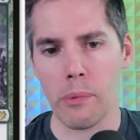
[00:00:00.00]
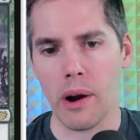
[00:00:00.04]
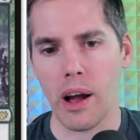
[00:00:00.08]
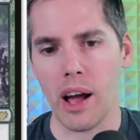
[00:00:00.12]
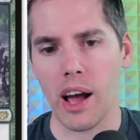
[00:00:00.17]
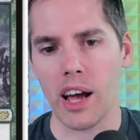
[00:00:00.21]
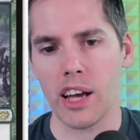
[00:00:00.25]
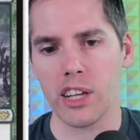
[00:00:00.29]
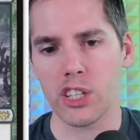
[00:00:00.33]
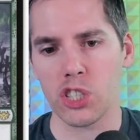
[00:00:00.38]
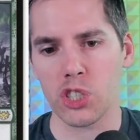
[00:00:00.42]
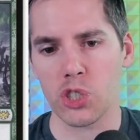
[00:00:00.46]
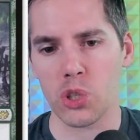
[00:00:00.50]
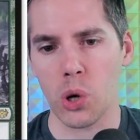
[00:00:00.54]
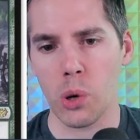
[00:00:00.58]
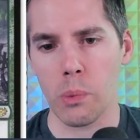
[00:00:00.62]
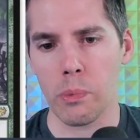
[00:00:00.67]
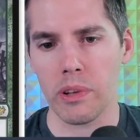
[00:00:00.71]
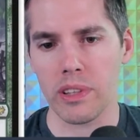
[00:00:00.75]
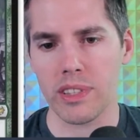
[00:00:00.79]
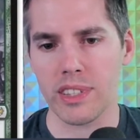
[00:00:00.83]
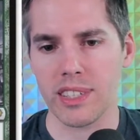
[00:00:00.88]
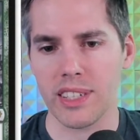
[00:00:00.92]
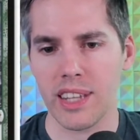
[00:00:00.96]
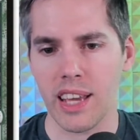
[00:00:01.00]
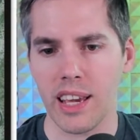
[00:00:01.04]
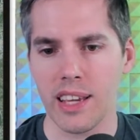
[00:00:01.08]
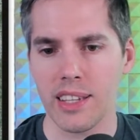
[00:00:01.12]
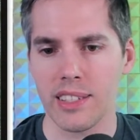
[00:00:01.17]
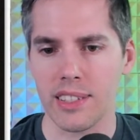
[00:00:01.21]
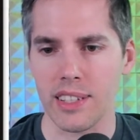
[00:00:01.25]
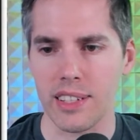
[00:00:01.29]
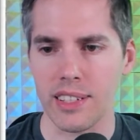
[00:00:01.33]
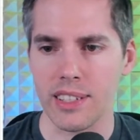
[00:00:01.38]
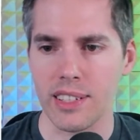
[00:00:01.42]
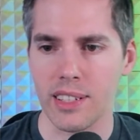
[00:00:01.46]
I just hope it stays
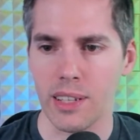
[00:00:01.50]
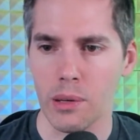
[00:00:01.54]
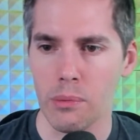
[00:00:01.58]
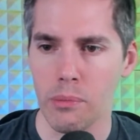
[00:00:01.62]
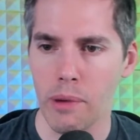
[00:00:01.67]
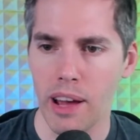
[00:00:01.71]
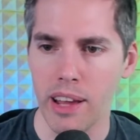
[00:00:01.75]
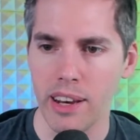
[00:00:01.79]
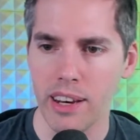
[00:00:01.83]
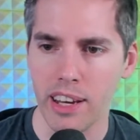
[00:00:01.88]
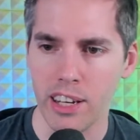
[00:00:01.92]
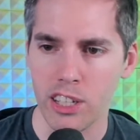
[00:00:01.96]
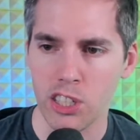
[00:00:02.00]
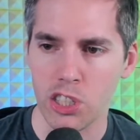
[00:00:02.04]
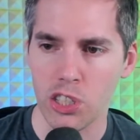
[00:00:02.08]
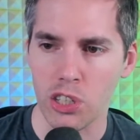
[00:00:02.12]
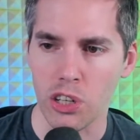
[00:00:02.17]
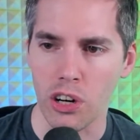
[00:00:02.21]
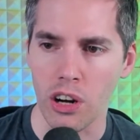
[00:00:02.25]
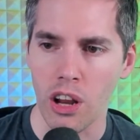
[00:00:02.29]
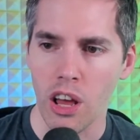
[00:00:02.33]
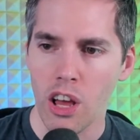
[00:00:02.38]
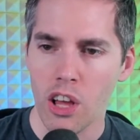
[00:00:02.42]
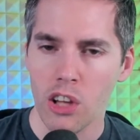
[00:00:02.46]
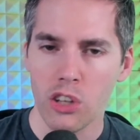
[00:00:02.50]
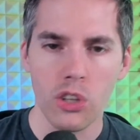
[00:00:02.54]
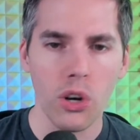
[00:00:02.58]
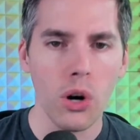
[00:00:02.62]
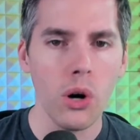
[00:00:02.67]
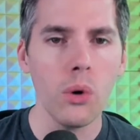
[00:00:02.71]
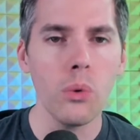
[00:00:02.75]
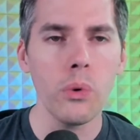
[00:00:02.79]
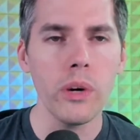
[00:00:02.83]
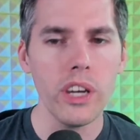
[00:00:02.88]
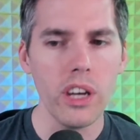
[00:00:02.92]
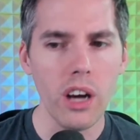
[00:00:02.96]
until my next turn.
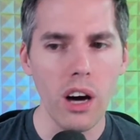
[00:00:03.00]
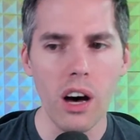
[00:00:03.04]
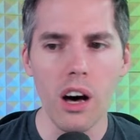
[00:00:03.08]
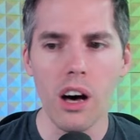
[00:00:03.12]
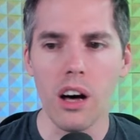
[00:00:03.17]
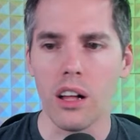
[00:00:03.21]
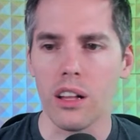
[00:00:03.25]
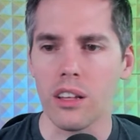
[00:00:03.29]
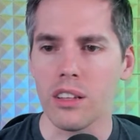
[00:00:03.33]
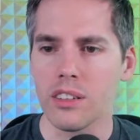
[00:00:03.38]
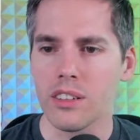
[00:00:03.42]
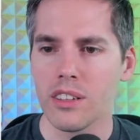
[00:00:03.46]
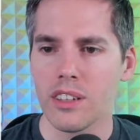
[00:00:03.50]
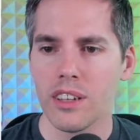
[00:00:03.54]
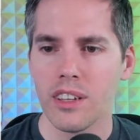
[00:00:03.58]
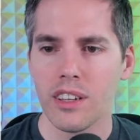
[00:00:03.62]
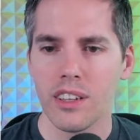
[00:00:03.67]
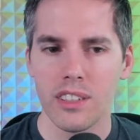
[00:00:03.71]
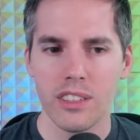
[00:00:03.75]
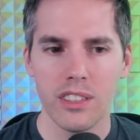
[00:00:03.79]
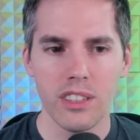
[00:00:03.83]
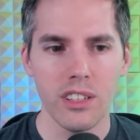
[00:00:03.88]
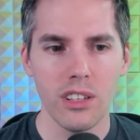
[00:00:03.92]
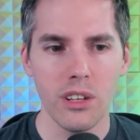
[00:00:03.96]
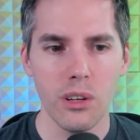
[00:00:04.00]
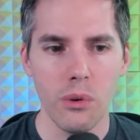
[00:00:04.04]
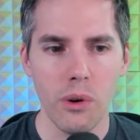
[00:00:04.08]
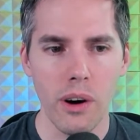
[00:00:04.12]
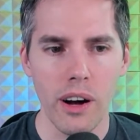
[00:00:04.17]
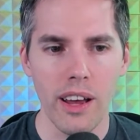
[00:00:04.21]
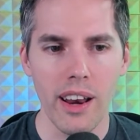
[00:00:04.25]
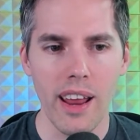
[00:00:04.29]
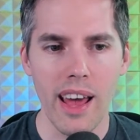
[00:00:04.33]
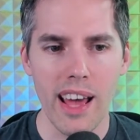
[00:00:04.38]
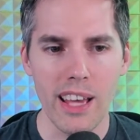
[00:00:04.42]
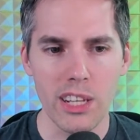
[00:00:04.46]
Don't we all? You know
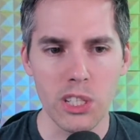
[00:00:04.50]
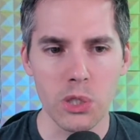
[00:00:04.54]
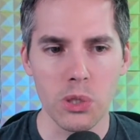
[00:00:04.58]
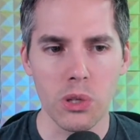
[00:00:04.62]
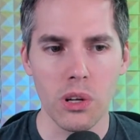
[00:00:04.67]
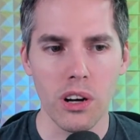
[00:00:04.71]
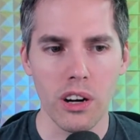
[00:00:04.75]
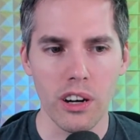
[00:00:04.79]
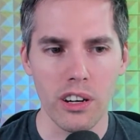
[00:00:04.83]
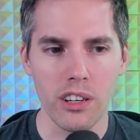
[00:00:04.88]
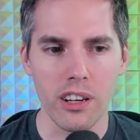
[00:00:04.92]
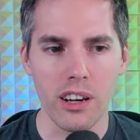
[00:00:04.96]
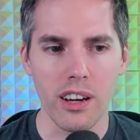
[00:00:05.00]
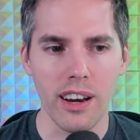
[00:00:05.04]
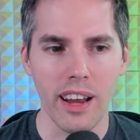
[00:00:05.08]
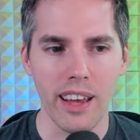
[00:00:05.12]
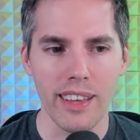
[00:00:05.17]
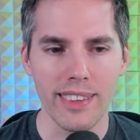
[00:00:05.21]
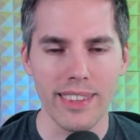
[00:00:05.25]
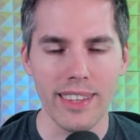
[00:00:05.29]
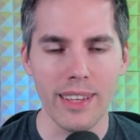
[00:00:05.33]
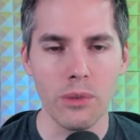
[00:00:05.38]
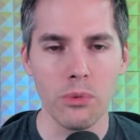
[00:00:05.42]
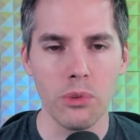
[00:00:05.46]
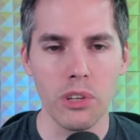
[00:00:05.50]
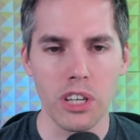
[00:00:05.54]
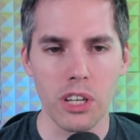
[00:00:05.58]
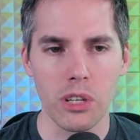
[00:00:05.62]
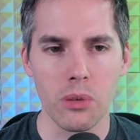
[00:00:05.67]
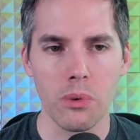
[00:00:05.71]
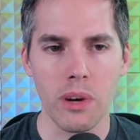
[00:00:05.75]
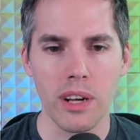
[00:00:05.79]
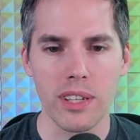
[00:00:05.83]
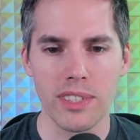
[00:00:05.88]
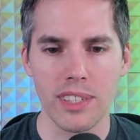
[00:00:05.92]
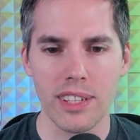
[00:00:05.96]
what, Astral Archon? I think we can
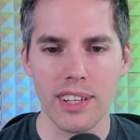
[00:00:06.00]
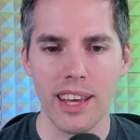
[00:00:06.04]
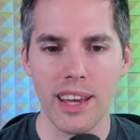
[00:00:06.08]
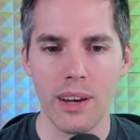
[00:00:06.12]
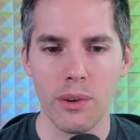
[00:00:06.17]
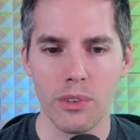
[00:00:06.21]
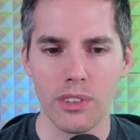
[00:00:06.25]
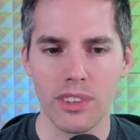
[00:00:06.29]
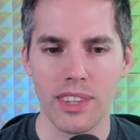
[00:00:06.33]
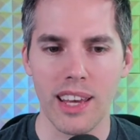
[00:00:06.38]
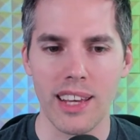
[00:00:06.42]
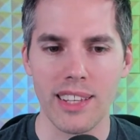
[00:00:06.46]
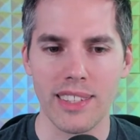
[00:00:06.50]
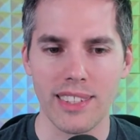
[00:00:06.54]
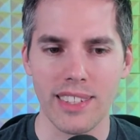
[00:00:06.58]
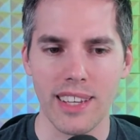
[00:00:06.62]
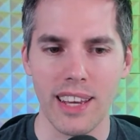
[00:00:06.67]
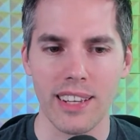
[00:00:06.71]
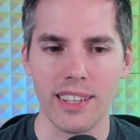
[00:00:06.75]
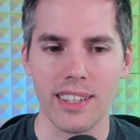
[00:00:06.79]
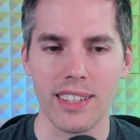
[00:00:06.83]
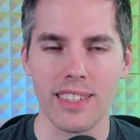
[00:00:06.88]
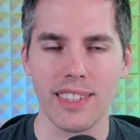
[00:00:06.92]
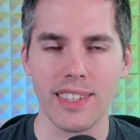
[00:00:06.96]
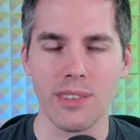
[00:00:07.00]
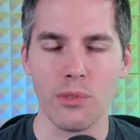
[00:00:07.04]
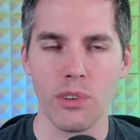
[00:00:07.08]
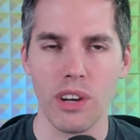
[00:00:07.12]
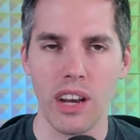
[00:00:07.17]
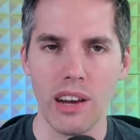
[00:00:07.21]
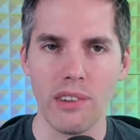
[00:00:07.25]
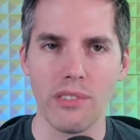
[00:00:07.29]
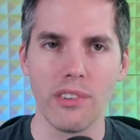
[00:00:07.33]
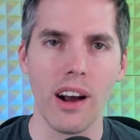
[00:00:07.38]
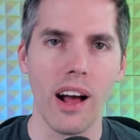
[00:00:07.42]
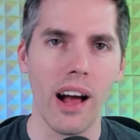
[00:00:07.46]
resonate with that sentence.
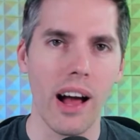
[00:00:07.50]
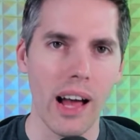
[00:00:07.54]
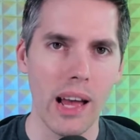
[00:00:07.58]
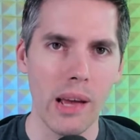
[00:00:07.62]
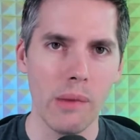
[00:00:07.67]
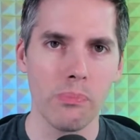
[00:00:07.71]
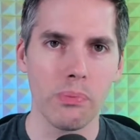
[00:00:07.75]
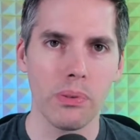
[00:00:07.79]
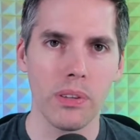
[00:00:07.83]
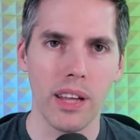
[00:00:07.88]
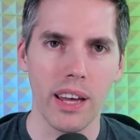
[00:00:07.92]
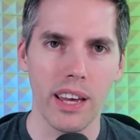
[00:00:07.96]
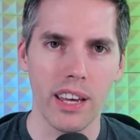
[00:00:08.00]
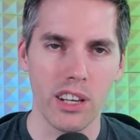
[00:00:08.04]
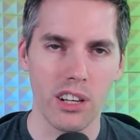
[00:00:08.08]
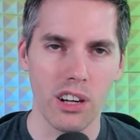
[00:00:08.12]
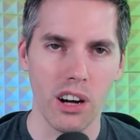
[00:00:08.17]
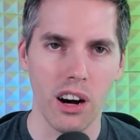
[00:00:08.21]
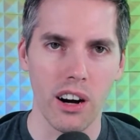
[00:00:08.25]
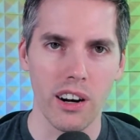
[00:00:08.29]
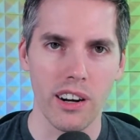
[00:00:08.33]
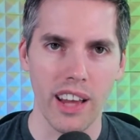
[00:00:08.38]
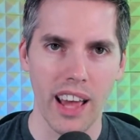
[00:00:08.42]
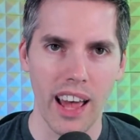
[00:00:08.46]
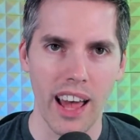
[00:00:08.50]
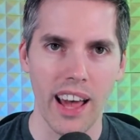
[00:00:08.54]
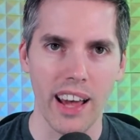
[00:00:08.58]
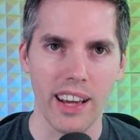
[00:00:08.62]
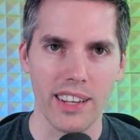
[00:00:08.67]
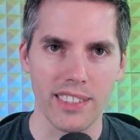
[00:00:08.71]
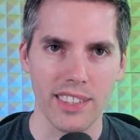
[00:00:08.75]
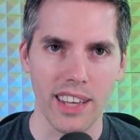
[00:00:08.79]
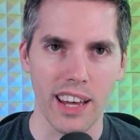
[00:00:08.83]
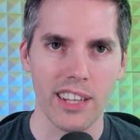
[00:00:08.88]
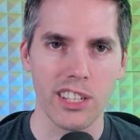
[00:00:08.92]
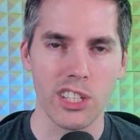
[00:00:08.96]
Whenever I play card X,
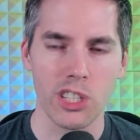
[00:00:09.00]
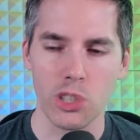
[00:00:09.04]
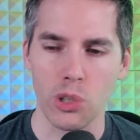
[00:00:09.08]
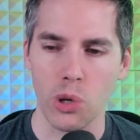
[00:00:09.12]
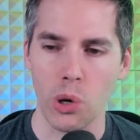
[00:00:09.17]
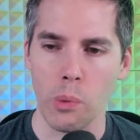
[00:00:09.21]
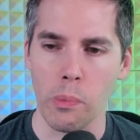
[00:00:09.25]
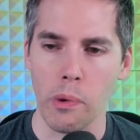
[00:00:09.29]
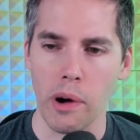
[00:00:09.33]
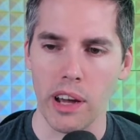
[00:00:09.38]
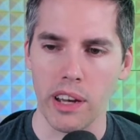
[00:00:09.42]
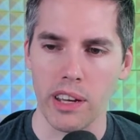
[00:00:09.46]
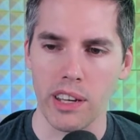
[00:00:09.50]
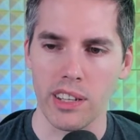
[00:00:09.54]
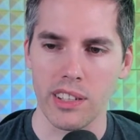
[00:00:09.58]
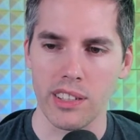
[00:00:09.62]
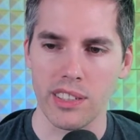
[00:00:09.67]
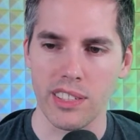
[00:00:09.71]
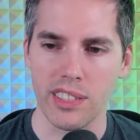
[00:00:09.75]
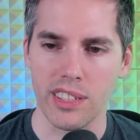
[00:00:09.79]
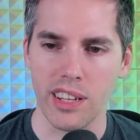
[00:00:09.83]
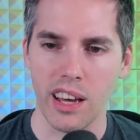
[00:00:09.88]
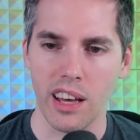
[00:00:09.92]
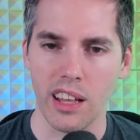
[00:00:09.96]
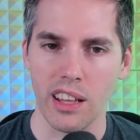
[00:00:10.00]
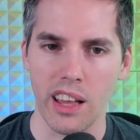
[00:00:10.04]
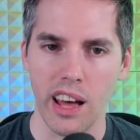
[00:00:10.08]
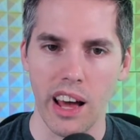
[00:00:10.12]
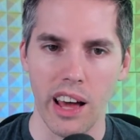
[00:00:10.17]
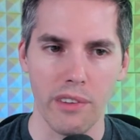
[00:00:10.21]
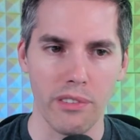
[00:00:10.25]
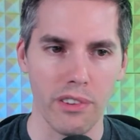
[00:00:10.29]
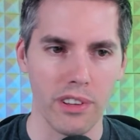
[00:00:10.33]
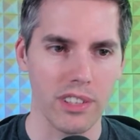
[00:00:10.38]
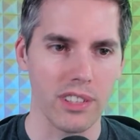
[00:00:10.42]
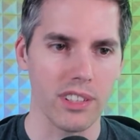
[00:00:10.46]
I just hope I can stay
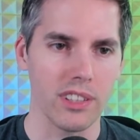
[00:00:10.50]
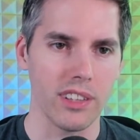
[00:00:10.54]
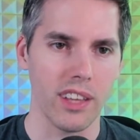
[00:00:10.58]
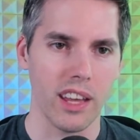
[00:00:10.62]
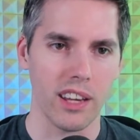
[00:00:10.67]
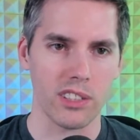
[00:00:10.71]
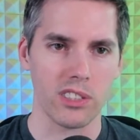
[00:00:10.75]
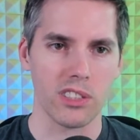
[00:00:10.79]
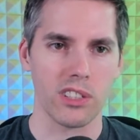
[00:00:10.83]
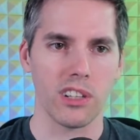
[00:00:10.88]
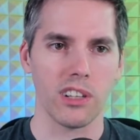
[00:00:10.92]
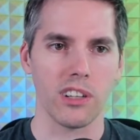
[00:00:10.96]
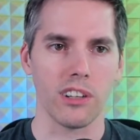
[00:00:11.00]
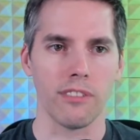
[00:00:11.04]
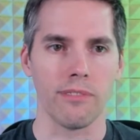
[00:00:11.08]
alive until next turn.